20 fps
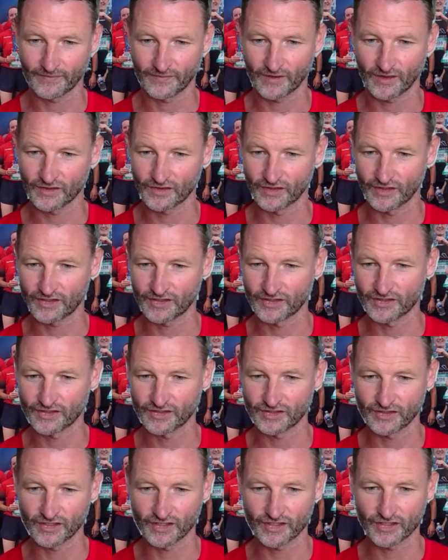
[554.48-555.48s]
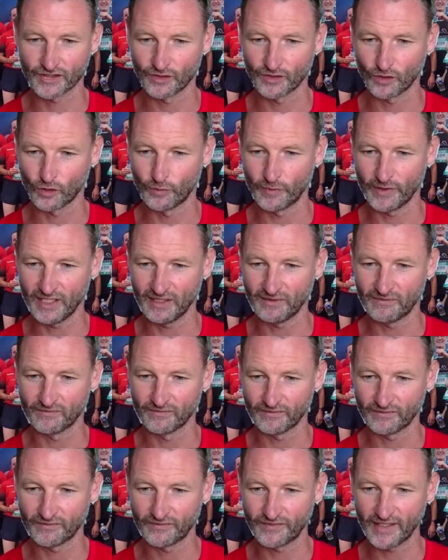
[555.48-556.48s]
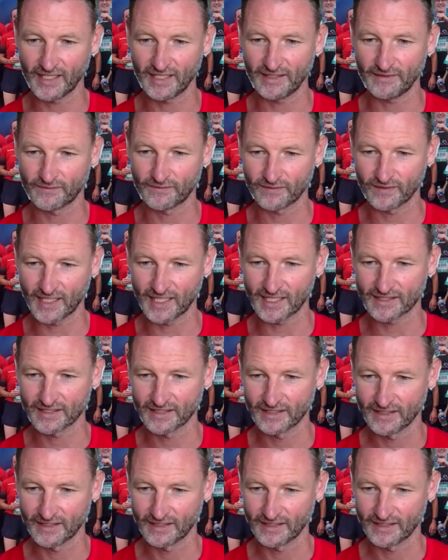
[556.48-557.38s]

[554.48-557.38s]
So this should all be fairly flat.